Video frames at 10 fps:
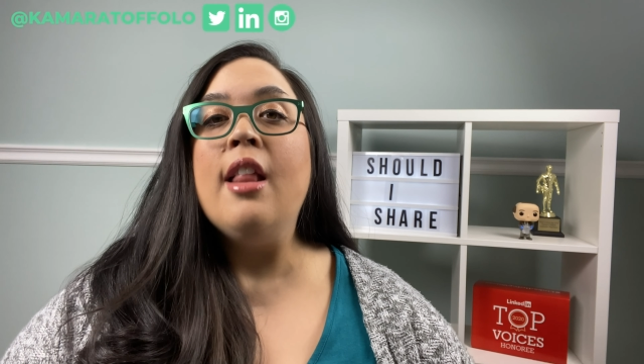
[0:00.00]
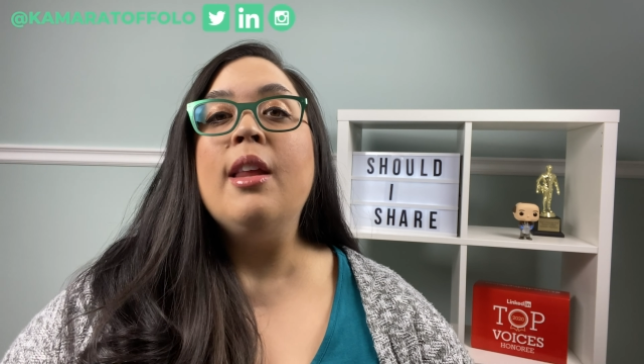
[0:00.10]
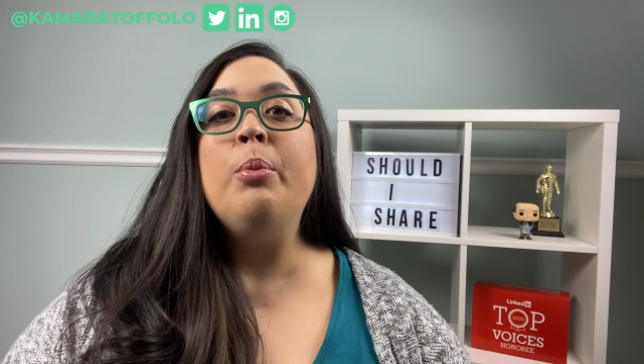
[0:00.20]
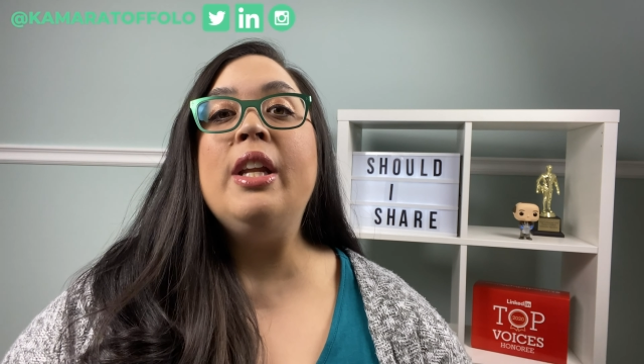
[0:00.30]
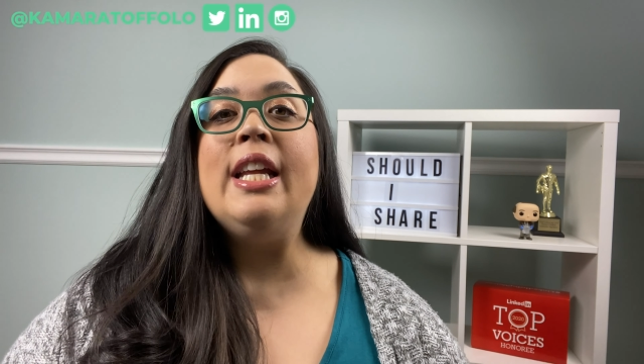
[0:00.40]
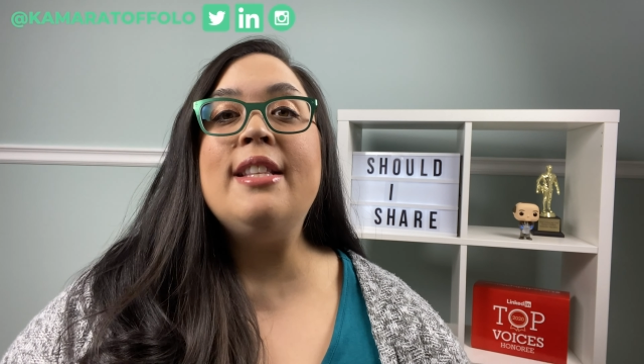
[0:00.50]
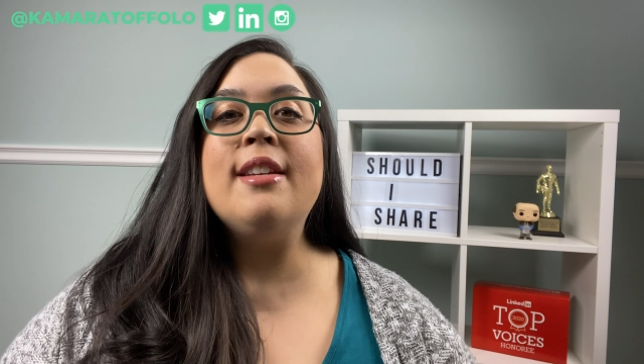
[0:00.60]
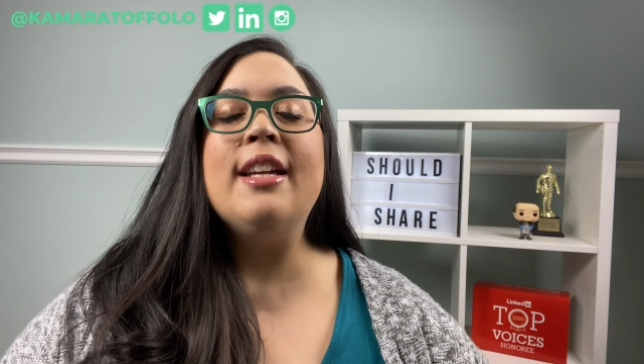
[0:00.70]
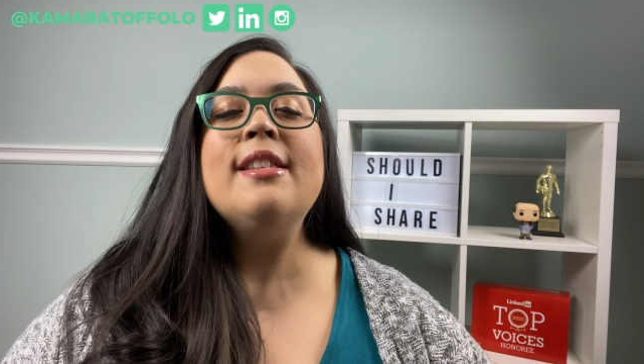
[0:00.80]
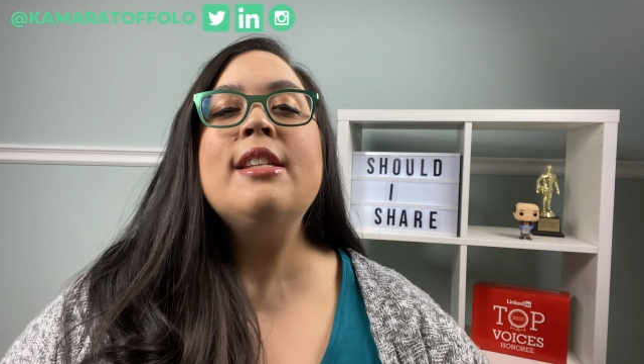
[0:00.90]
then we need
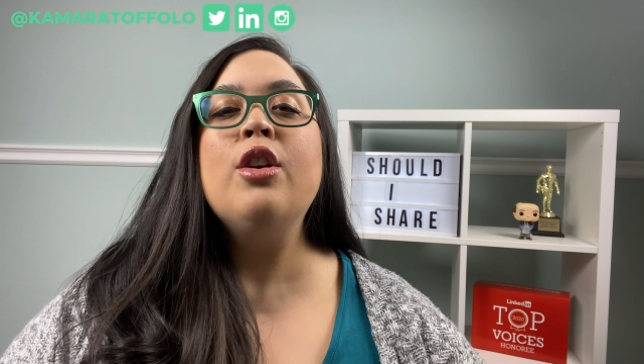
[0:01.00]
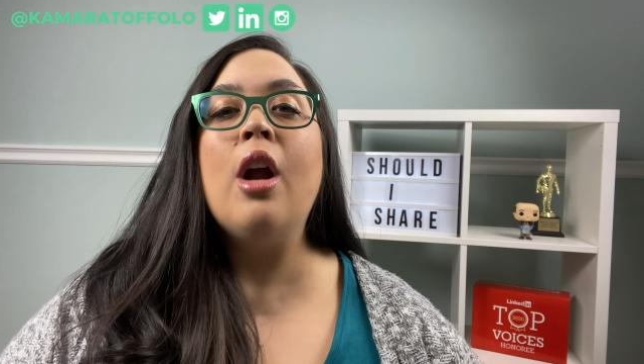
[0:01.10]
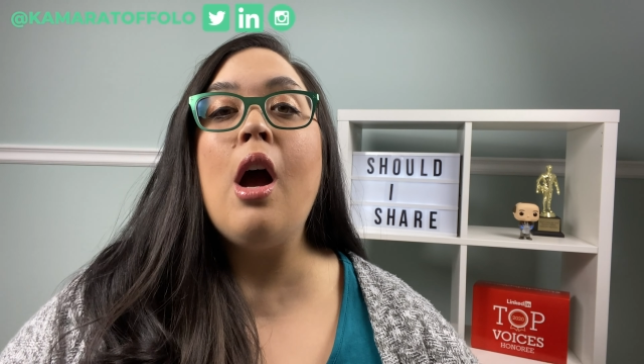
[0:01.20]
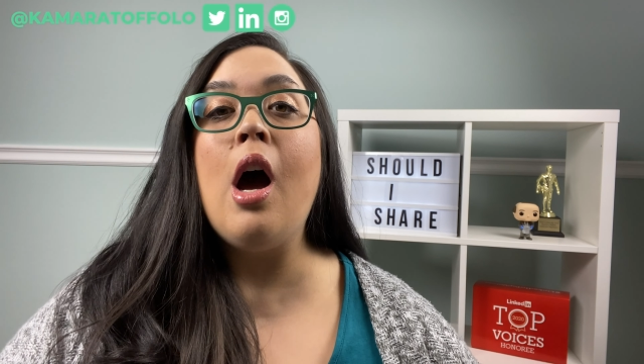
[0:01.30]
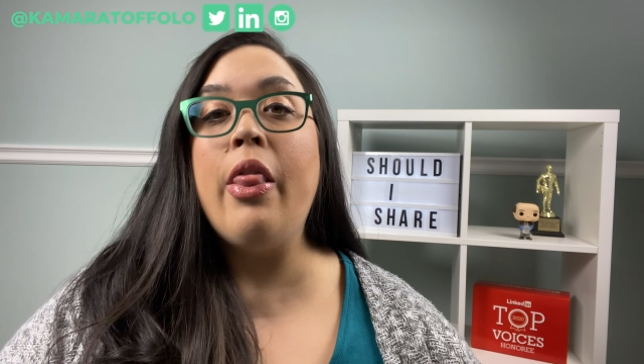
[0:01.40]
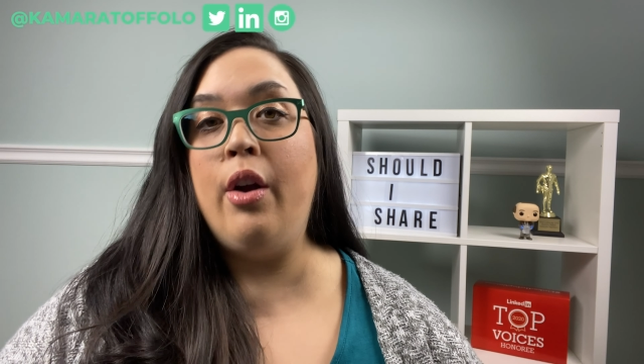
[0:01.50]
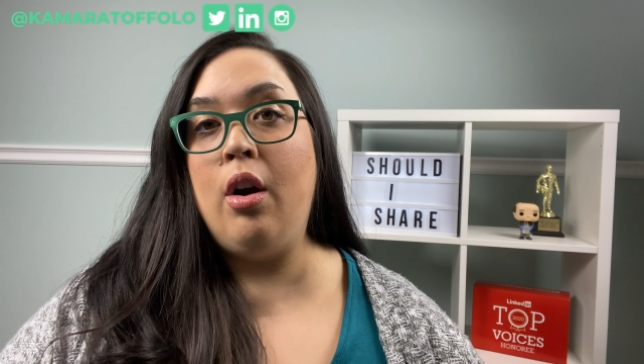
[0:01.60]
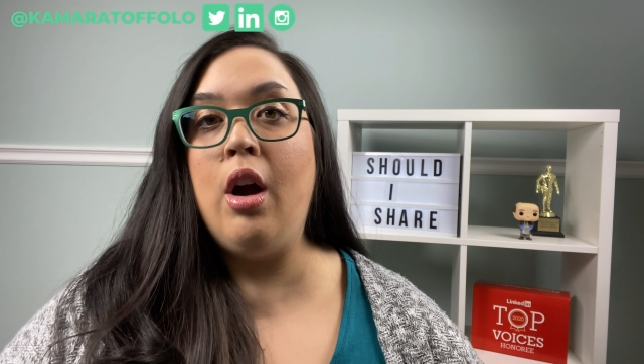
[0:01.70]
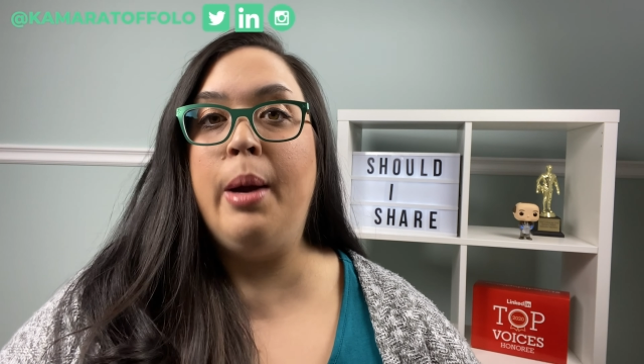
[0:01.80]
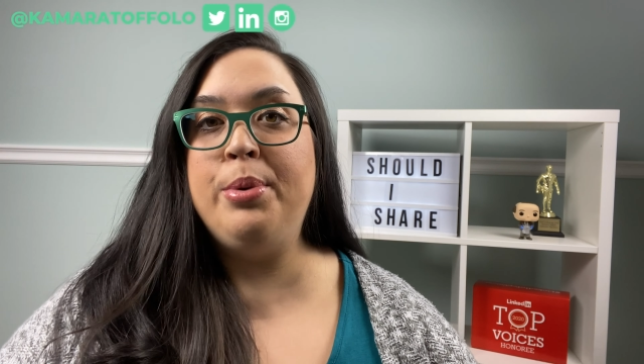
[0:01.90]
to consider
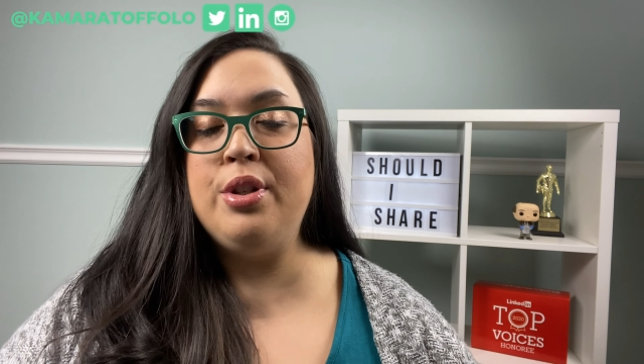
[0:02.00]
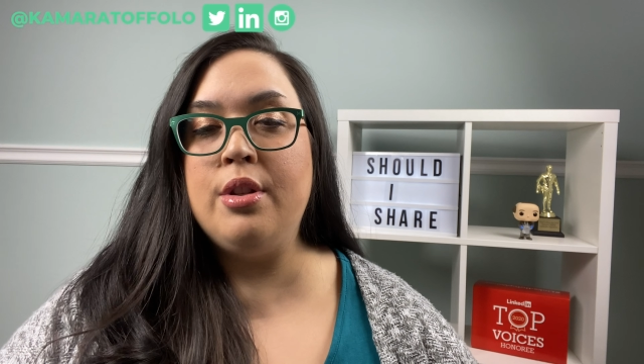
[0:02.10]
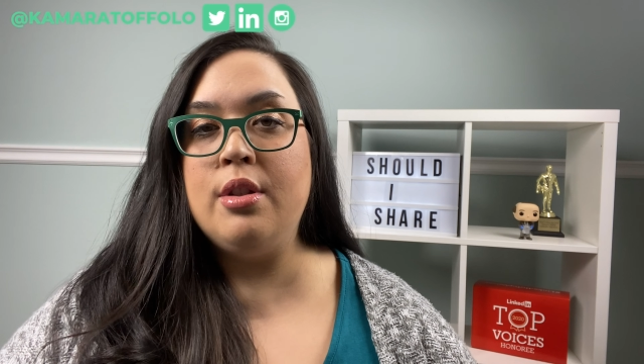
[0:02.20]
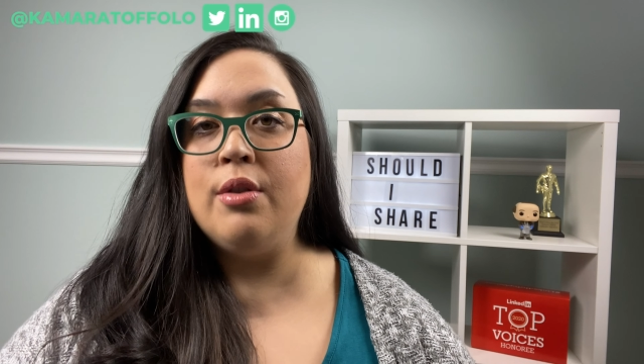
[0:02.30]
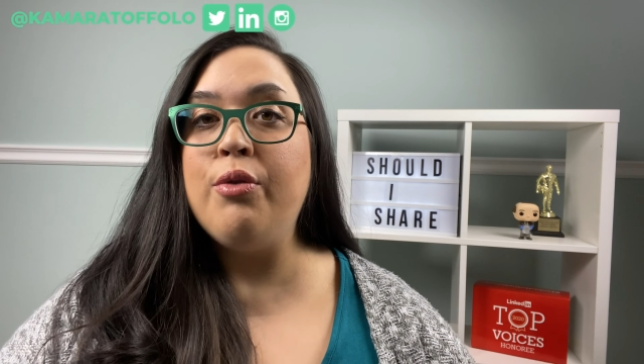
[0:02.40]
other options